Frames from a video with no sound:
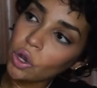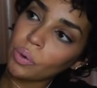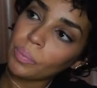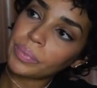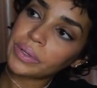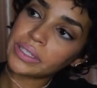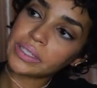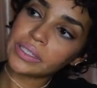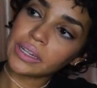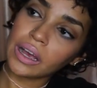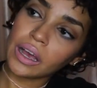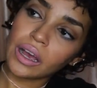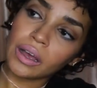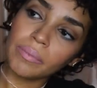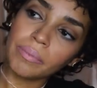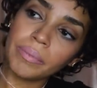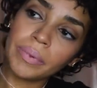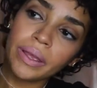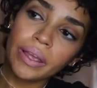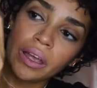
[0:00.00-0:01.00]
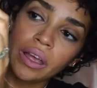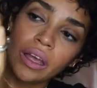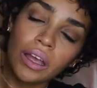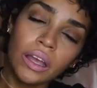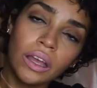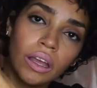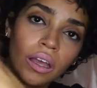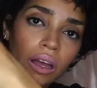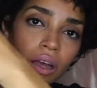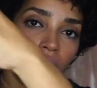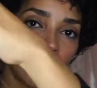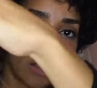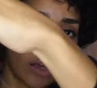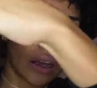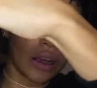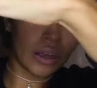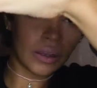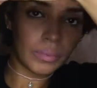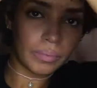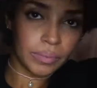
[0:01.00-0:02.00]
opens up
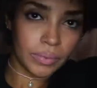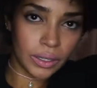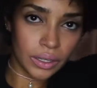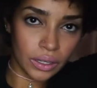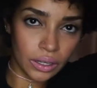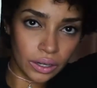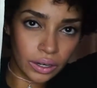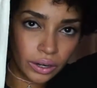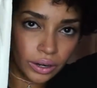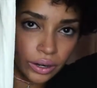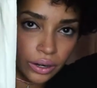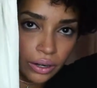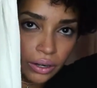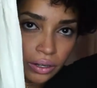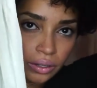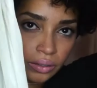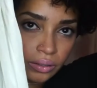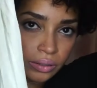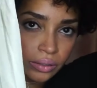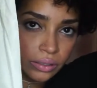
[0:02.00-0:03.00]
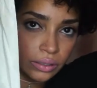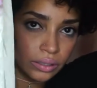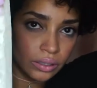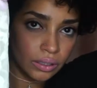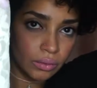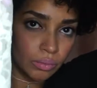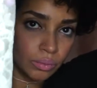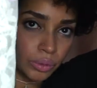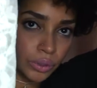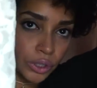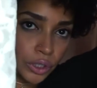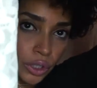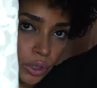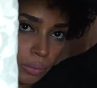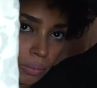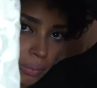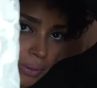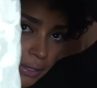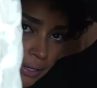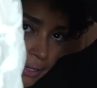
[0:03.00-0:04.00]
here. Some pearl
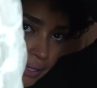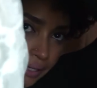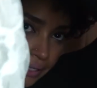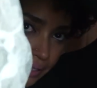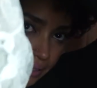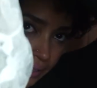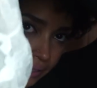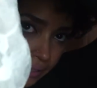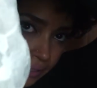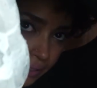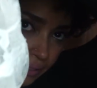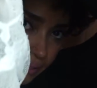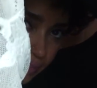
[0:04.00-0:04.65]
buttons.